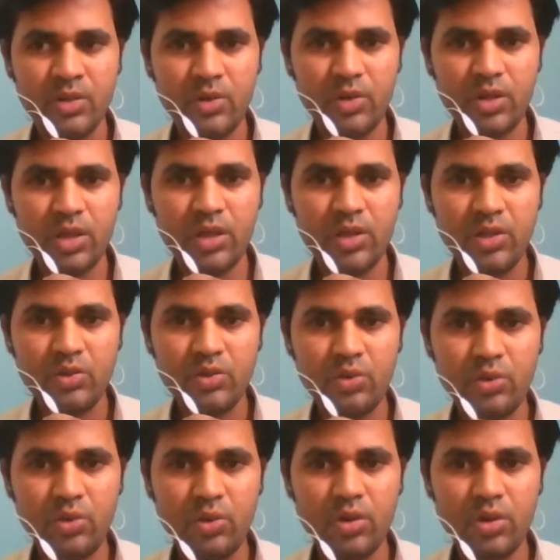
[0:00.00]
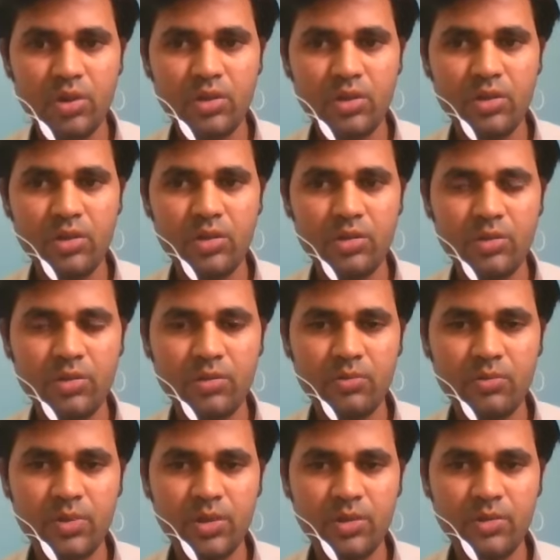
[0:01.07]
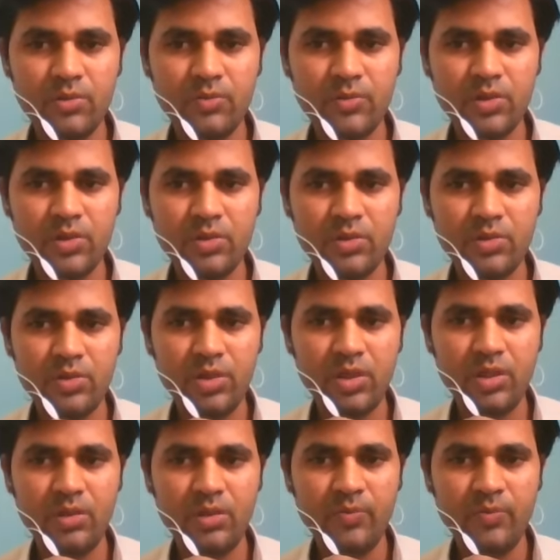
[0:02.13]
Okay, so uh, the